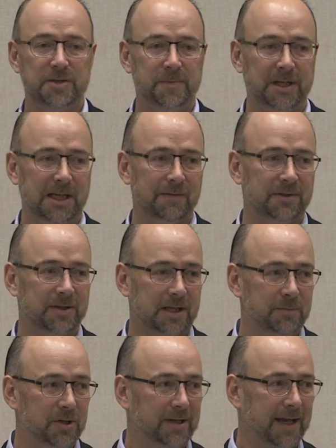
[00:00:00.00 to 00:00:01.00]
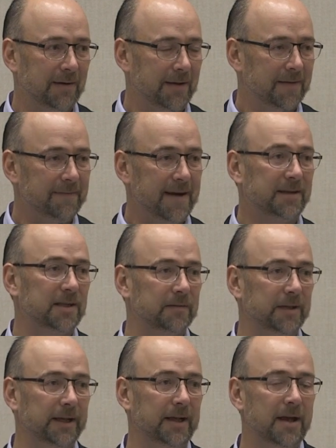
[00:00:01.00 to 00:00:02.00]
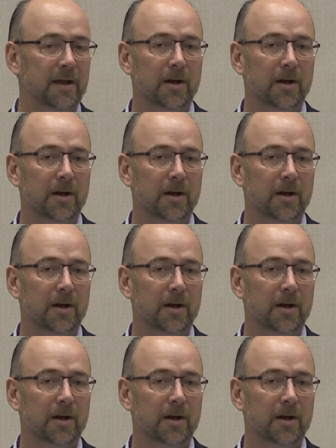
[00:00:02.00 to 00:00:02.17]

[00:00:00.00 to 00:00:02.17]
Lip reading: being able to communicate effectively